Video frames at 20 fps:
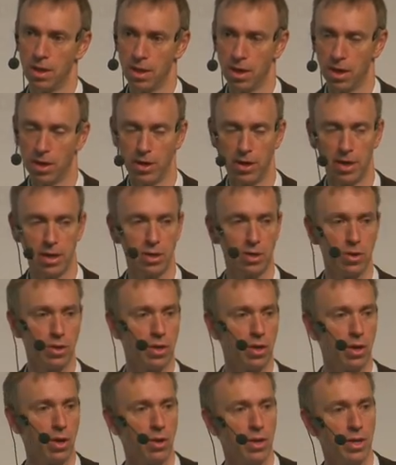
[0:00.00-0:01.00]
And Neil and
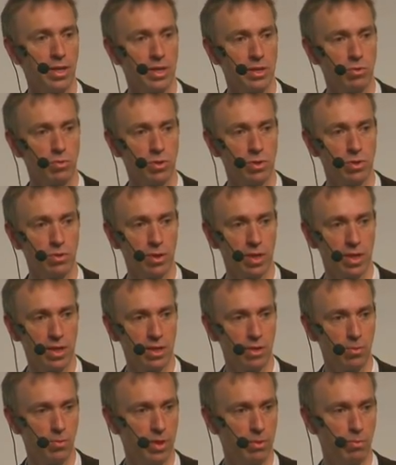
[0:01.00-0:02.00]
colleagues will talk a
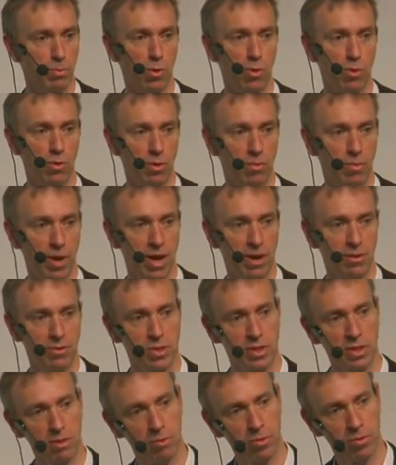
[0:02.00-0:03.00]
little bit more about
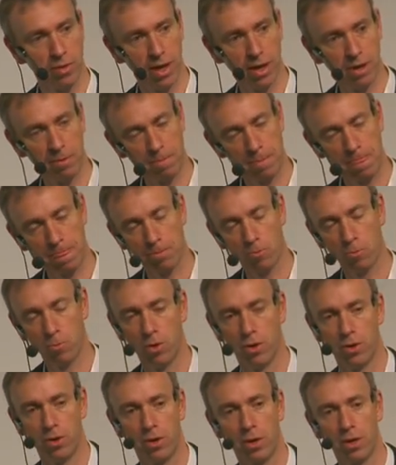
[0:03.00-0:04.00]
some of that
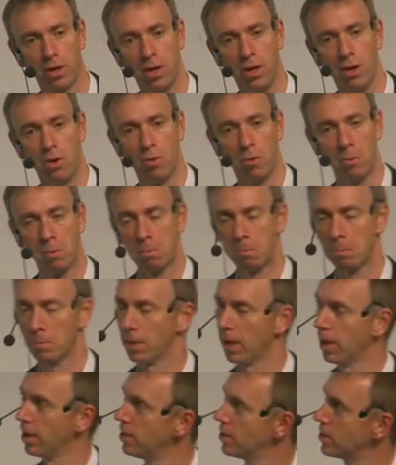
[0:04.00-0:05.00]
work
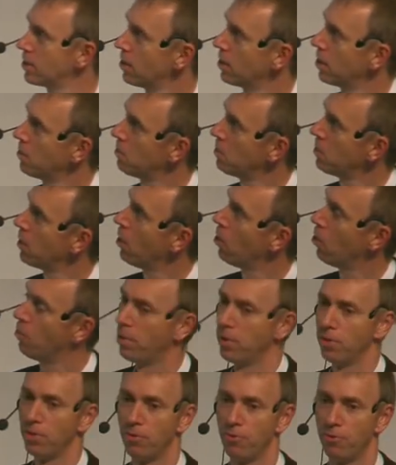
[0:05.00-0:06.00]
later up
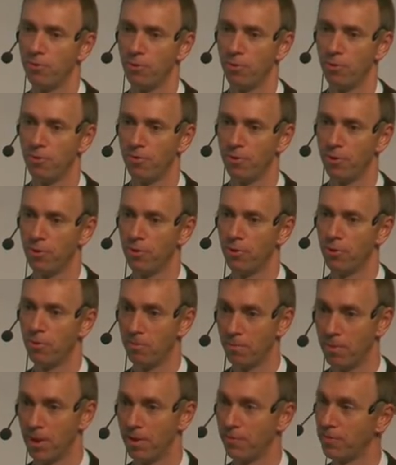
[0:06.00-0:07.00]
on the fourth
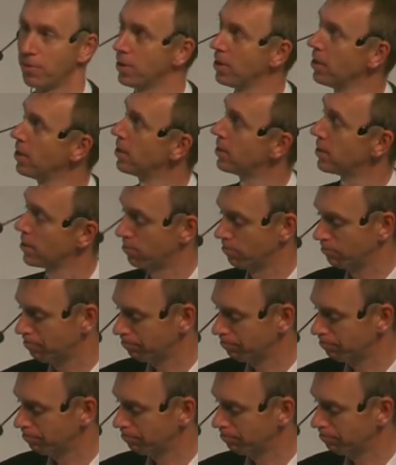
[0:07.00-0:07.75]
floor after this.